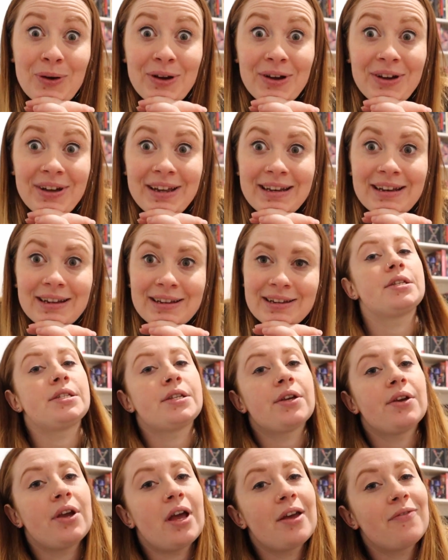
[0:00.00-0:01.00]
good.
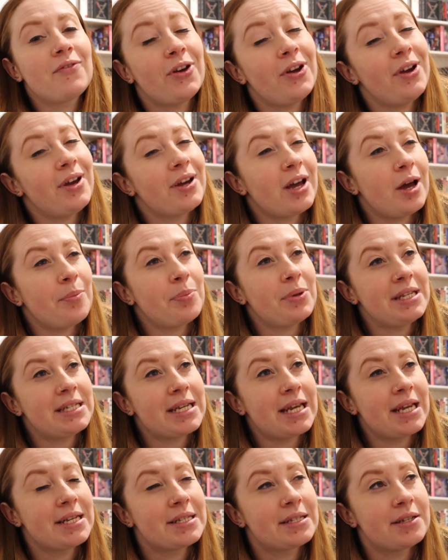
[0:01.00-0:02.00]
So I've got a couple of
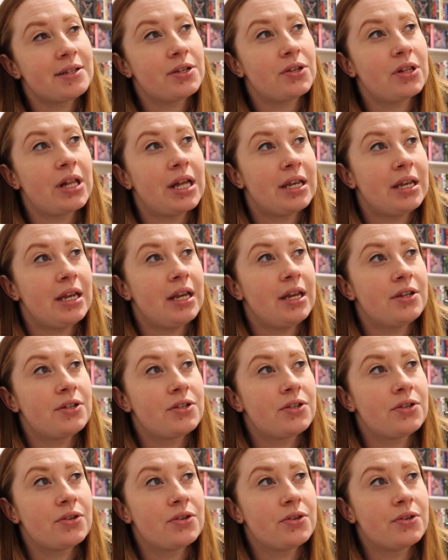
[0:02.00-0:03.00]
days until I need
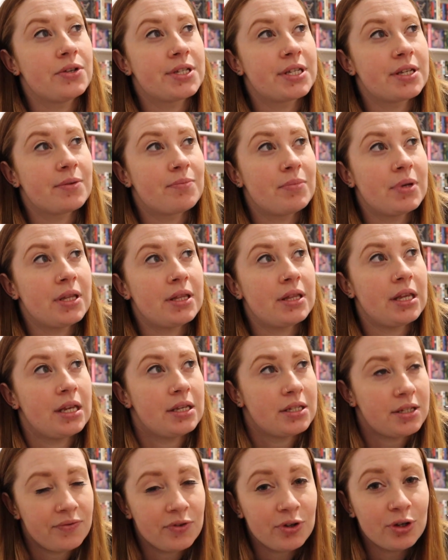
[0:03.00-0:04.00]
to submit the
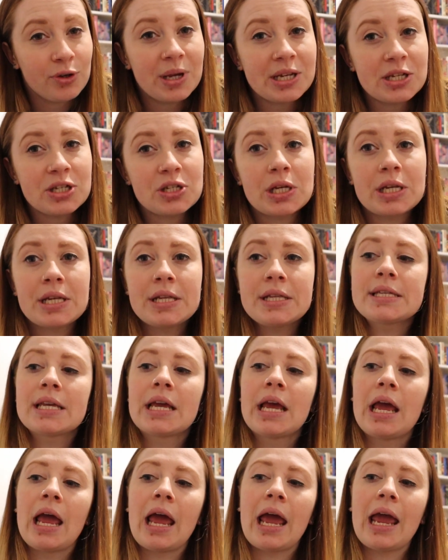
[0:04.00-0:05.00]
interview questions,
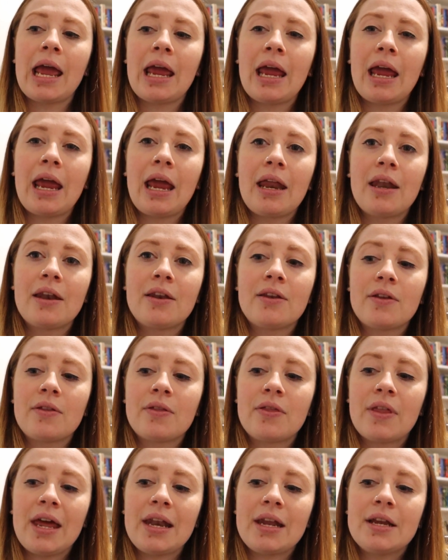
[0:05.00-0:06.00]
and
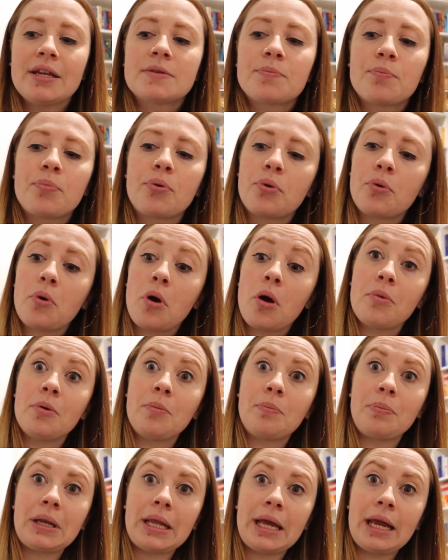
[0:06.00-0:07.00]
that is
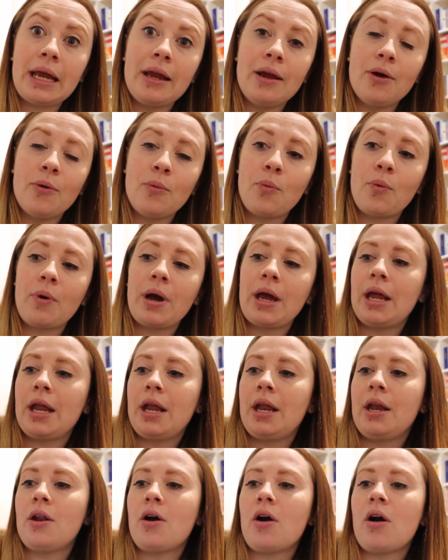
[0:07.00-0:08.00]
probably
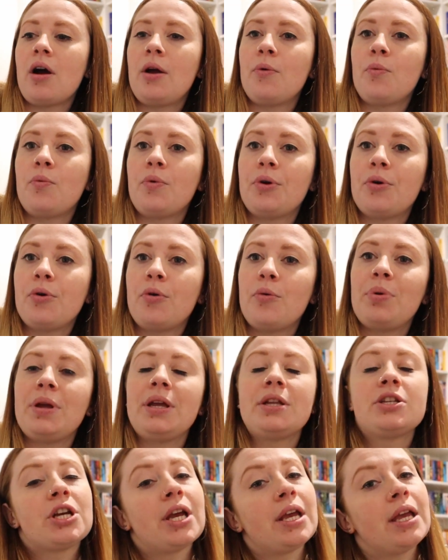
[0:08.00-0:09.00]
when I will
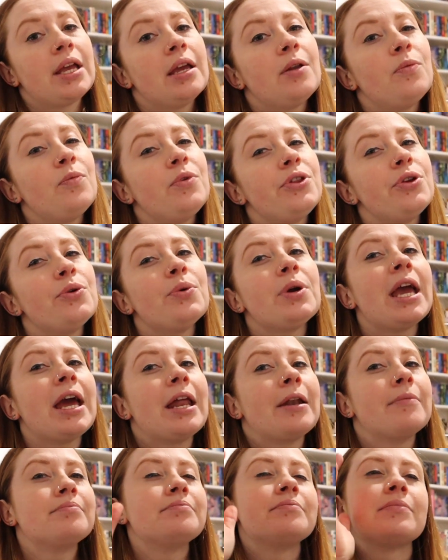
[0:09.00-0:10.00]
be checking in with you
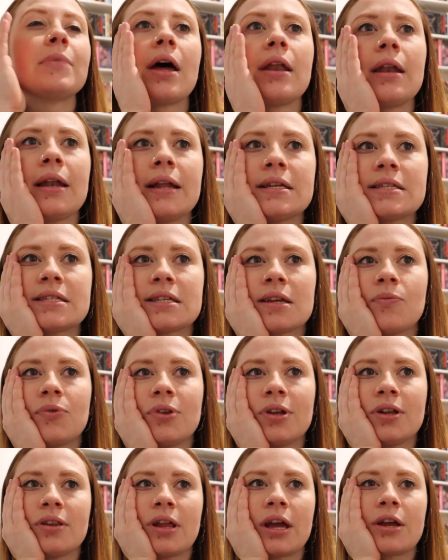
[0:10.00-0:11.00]
again, unless
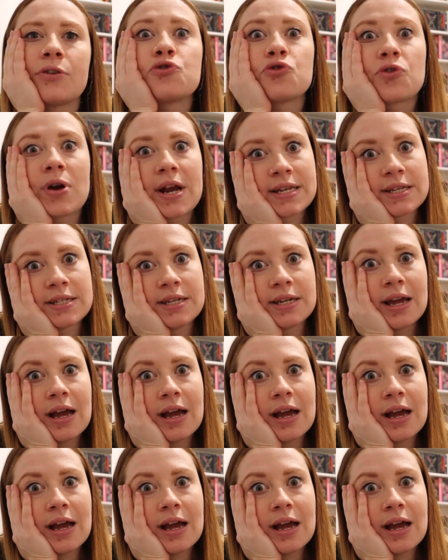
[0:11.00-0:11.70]
something like drastic